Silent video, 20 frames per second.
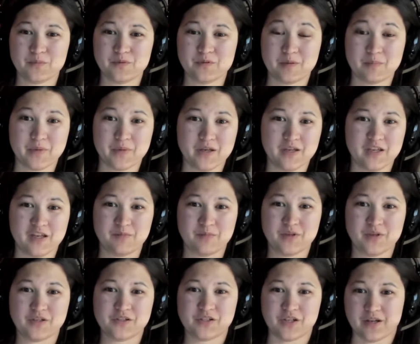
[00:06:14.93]
that Mike gave
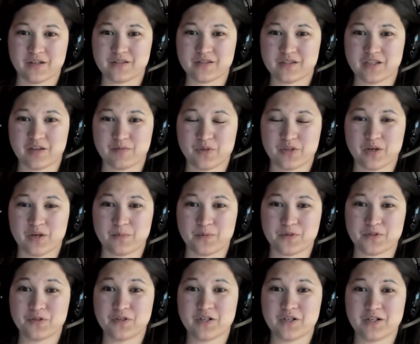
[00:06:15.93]
me a chance, gave me the
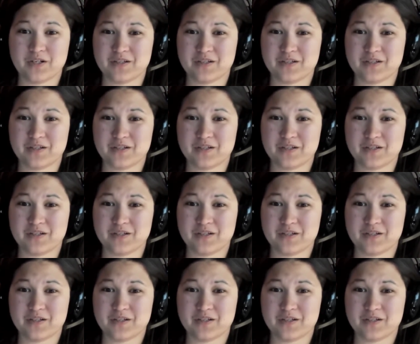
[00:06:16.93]
opportunity,